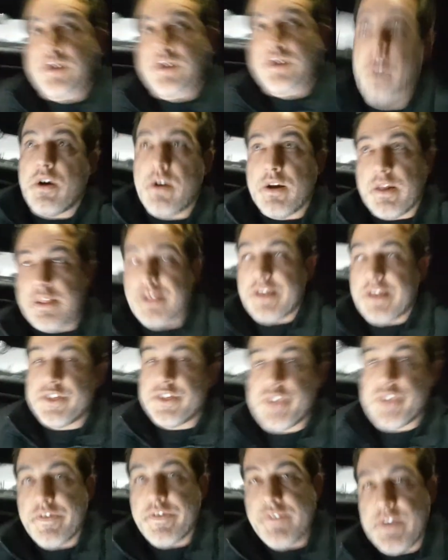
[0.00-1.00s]
on a lot of
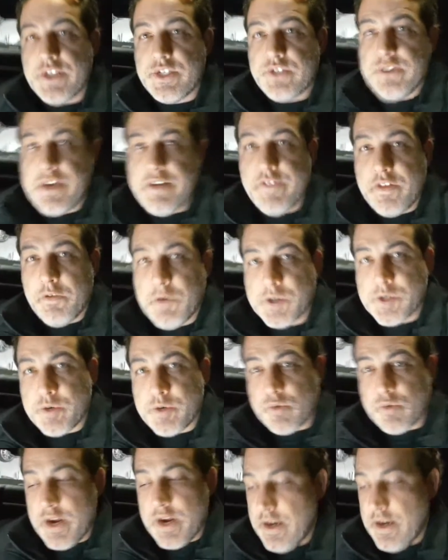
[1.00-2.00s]
Chevys. You have the enrichment
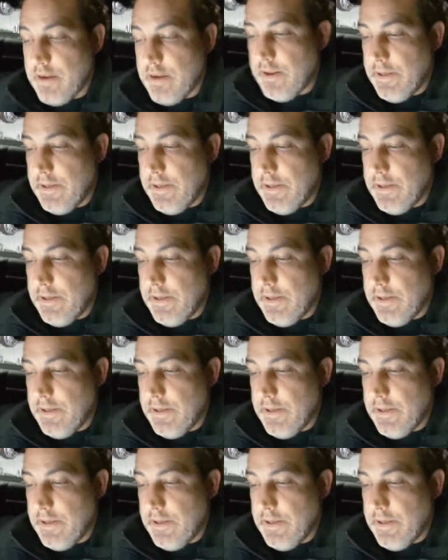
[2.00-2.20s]
rate.